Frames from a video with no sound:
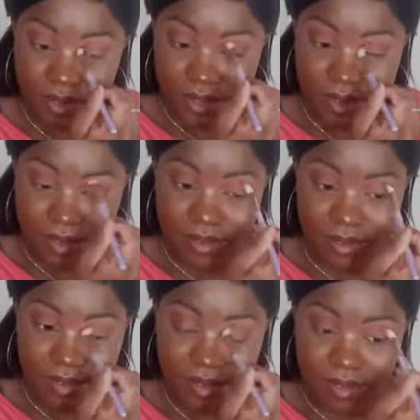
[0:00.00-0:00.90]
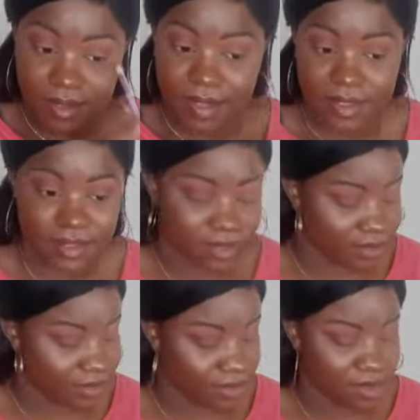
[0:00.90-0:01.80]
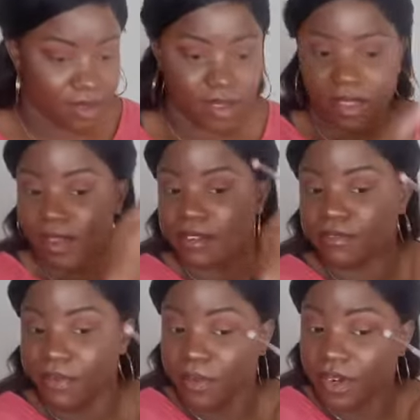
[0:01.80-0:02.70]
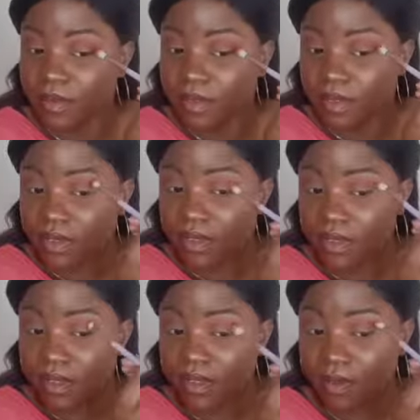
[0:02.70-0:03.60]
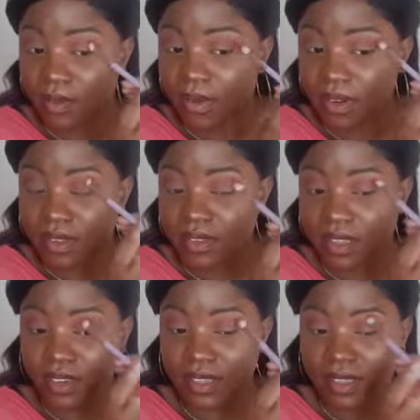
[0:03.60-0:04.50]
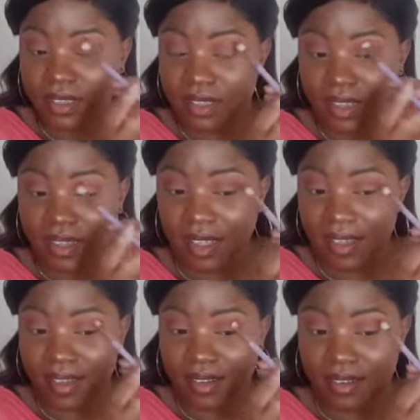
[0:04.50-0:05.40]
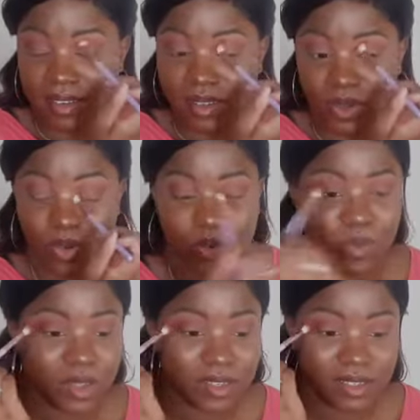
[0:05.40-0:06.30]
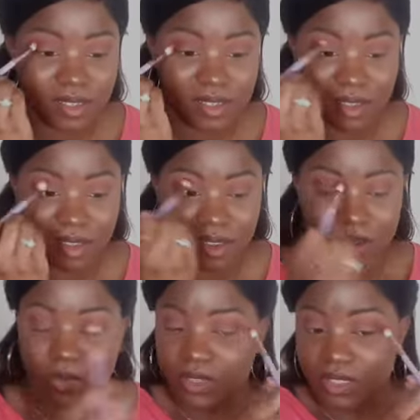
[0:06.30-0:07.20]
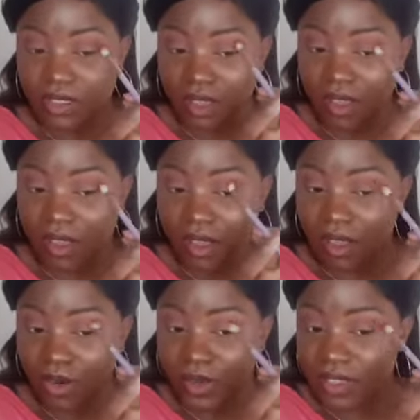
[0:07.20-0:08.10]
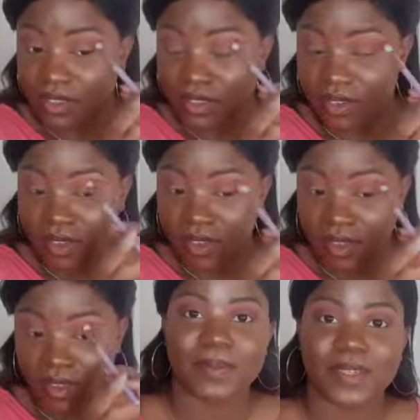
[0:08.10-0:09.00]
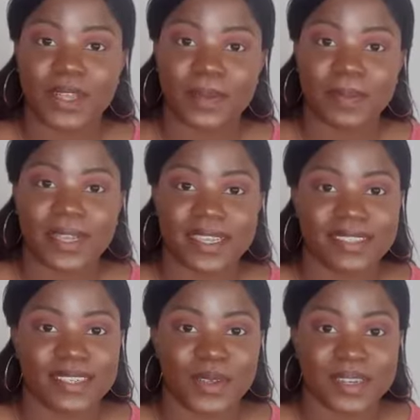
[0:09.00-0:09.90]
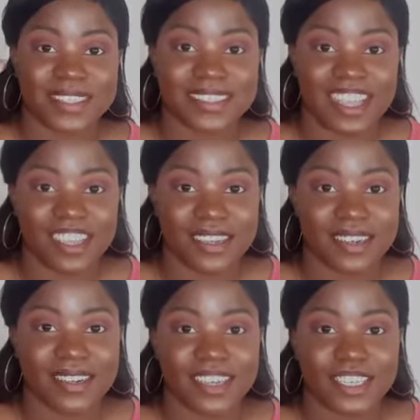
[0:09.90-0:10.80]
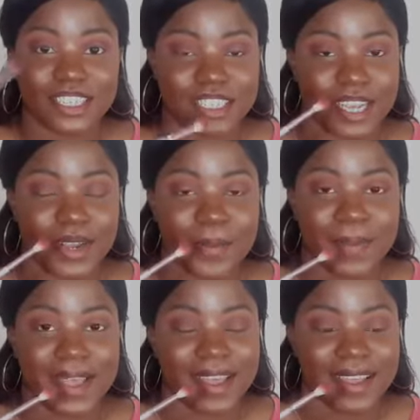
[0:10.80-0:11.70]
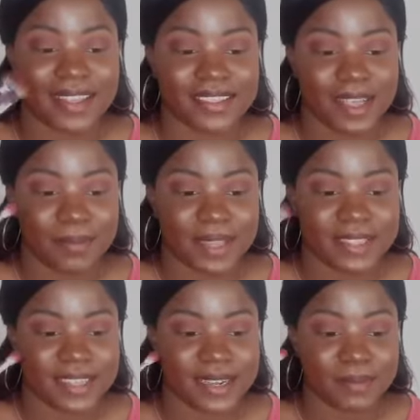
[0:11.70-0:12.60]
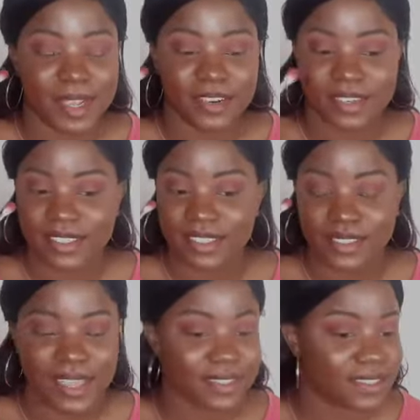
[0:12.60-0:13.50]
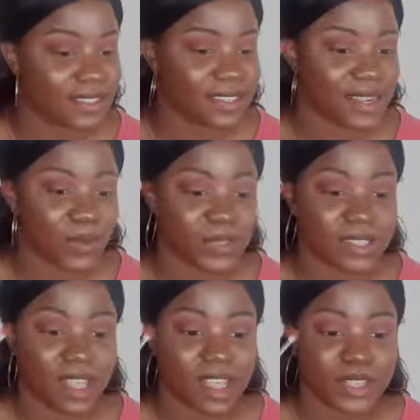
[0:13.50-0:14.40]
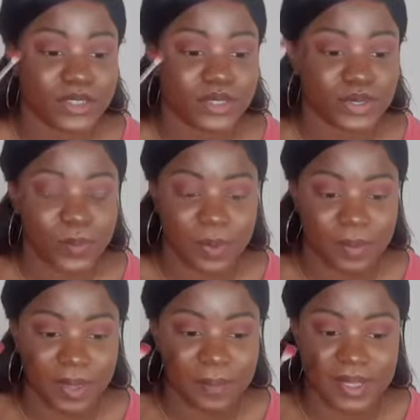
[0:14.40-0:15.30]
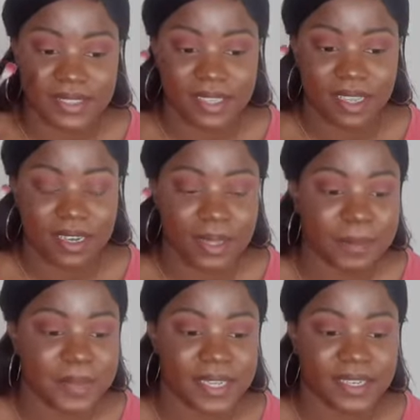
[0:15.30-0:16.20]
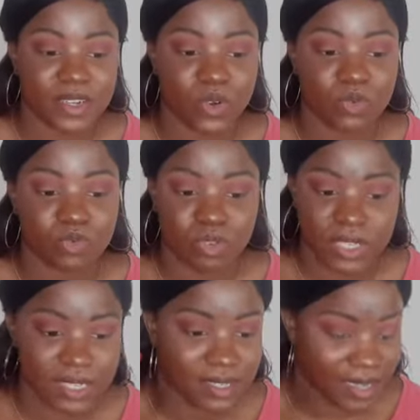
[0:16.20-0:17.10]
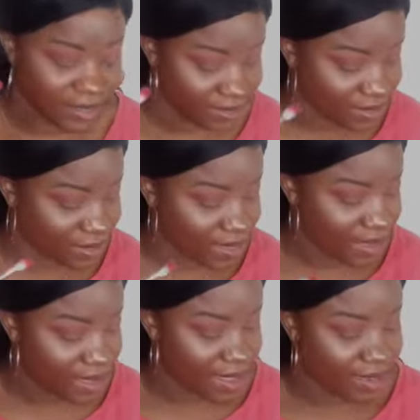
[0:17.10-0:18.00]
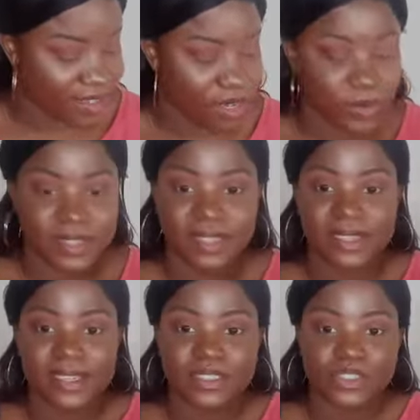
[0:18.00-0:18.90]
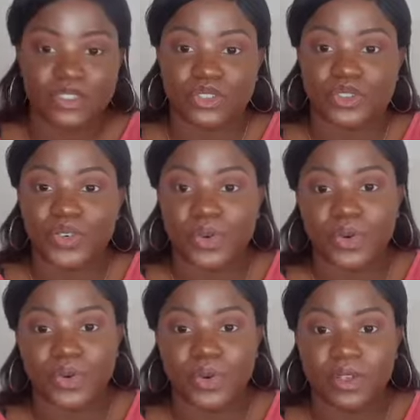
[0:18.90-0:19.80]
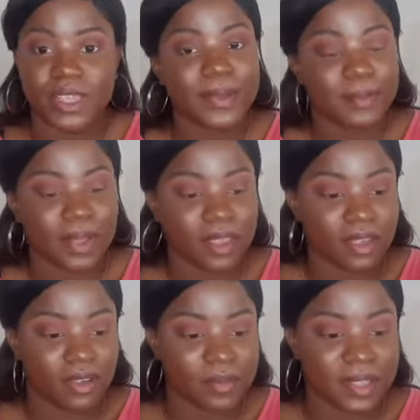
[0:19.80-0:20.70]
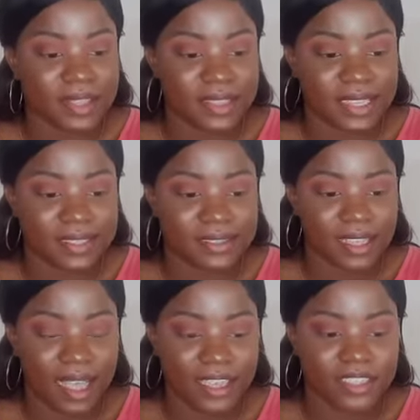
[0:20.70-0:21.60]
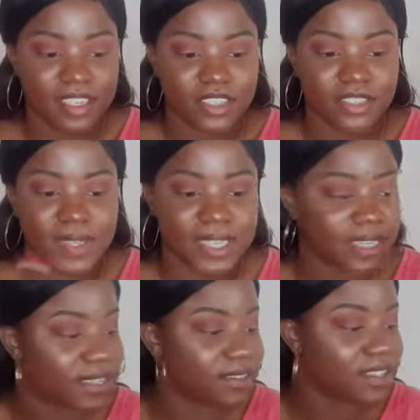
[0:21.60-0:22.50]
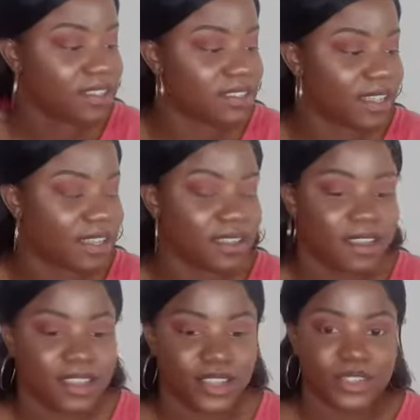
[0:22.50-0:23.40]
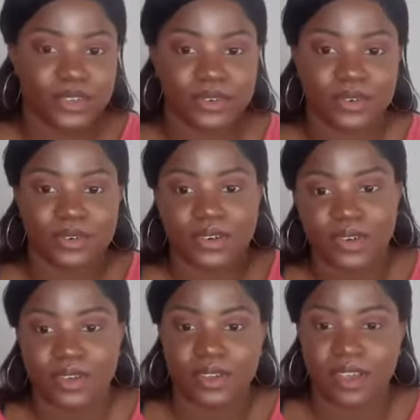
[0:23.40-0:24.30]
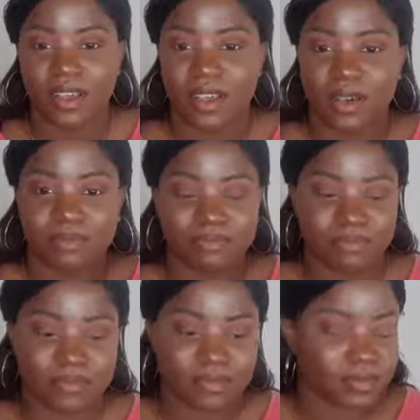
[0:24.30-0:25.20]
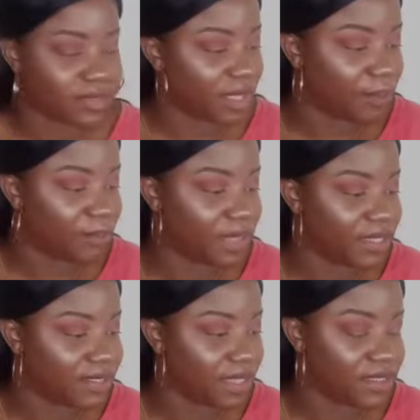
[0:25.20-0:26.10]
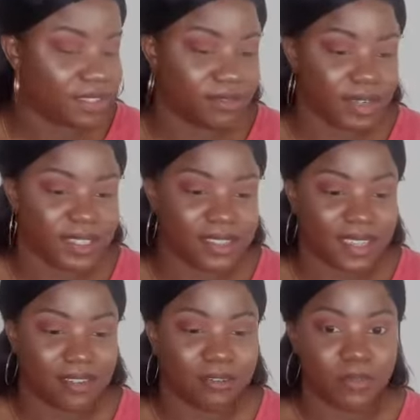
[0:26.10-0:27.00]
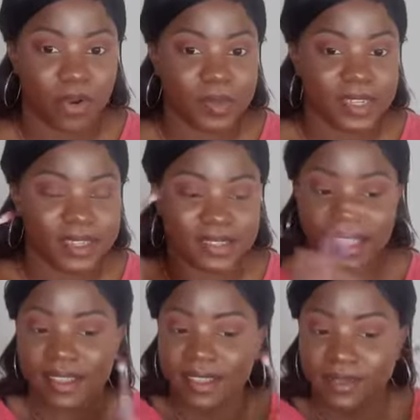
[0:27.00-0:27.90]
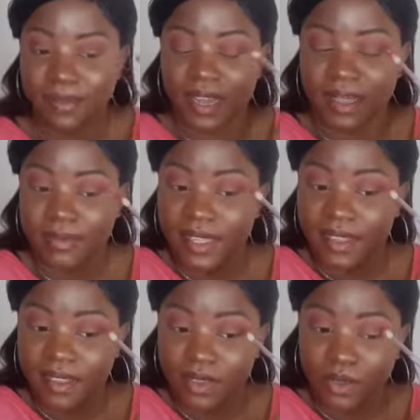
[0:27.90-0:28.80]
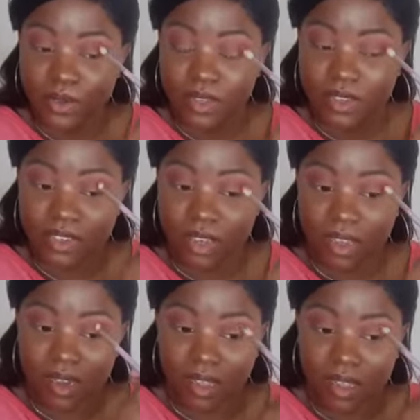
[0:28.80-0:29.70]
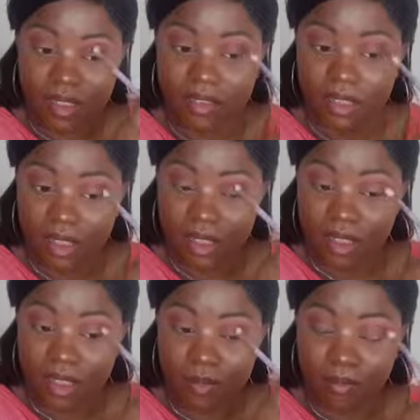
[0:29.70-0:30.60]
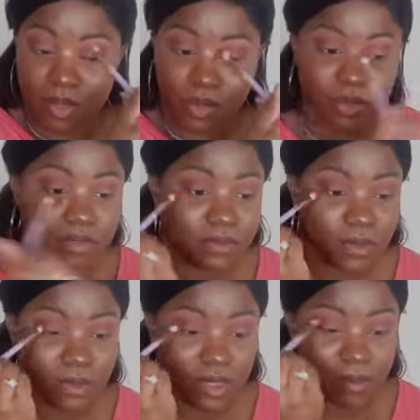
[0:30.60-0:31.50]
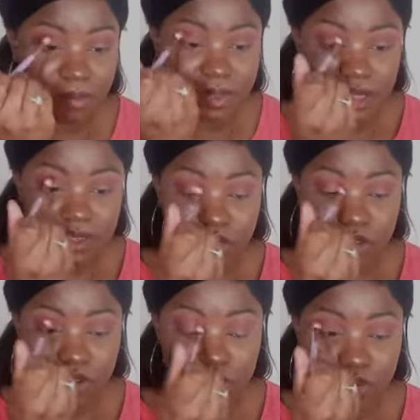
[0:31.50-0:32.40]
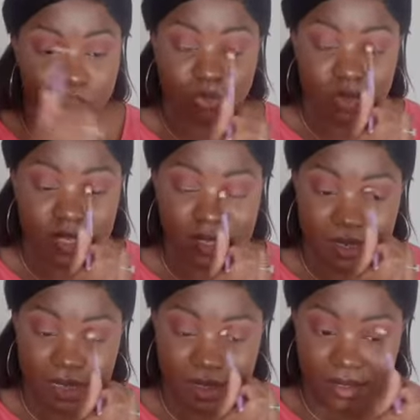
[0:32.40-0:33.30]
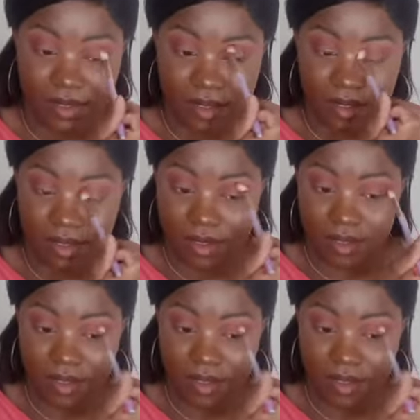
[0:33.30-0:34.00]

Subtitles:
Like it's an affordable product and you're getting like high-end quality, which is always good. So I'm done placing down the second shade on my eyes. I placed that in my crease. As you guys can see, that was super pigmented. It blended out really nicely and there was little to no kick up in this eyeshadow. So I guess there's like, you know, a difference in formulas, I guess, but I'm telling you, this shade is beautiful. It blends really nicely.